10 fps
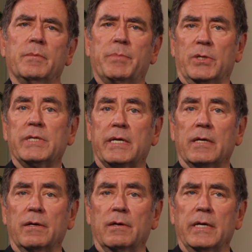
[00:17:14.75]

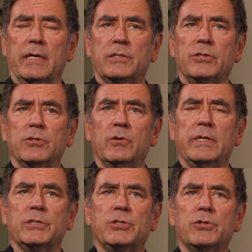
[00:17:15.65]
particularly to
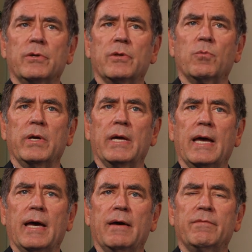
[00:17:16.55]
ensure that we
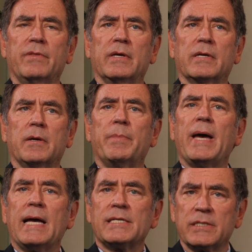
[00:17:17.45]
have the
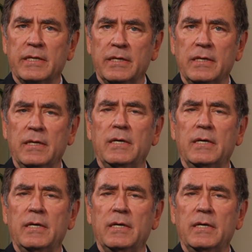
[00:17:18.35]
capacity